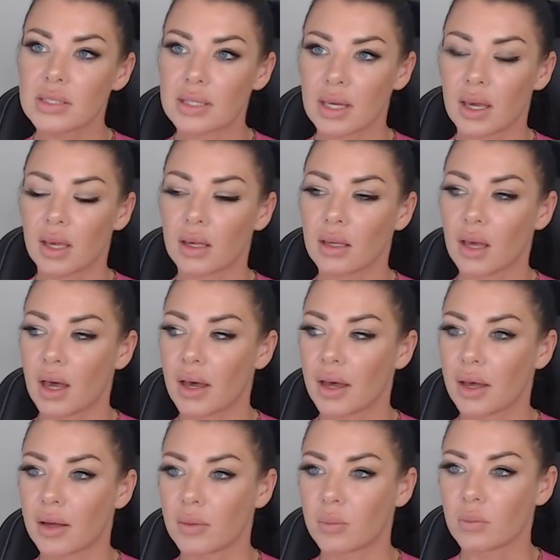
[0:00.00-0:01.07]
say
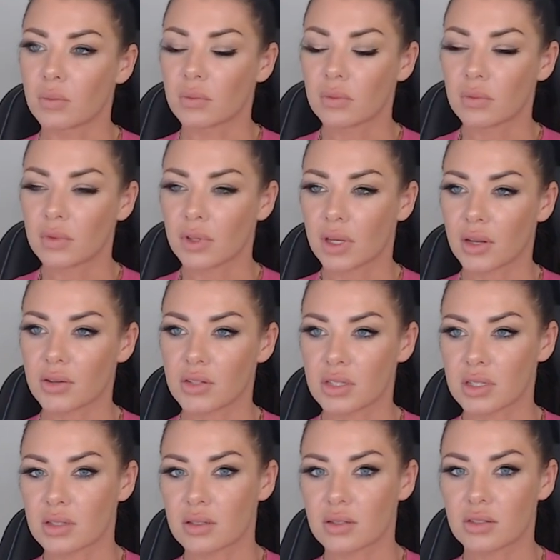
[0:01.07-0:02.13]
um, you know
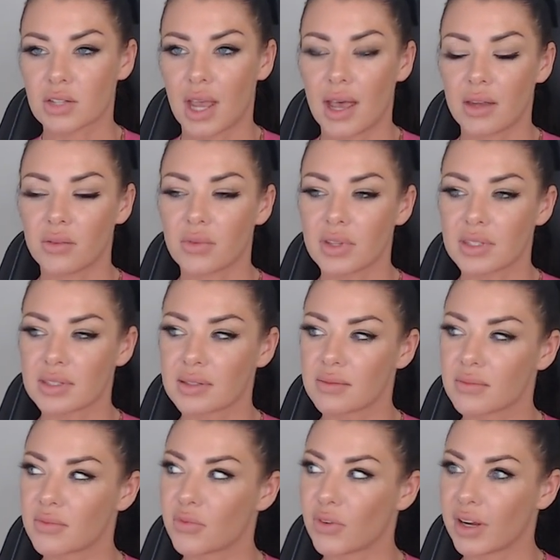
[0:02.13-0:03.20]
just chatting with
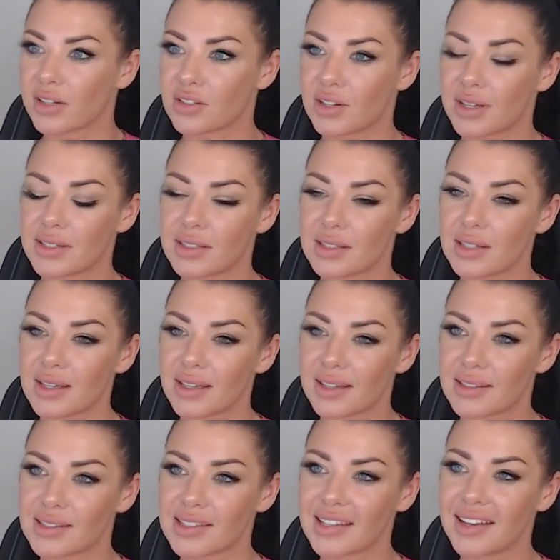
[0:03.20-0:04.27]
franchisees
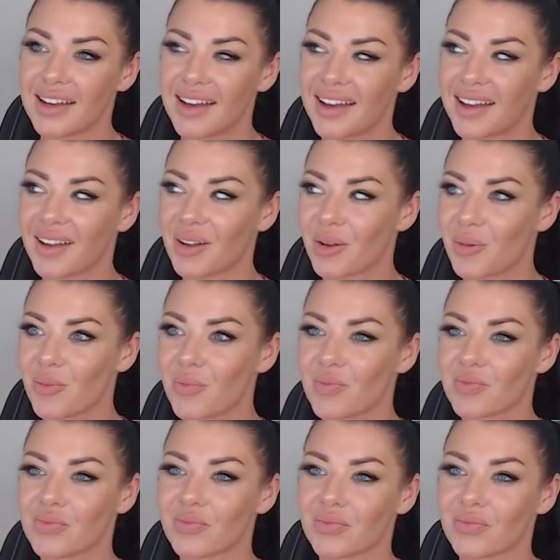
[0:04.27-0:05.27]
um,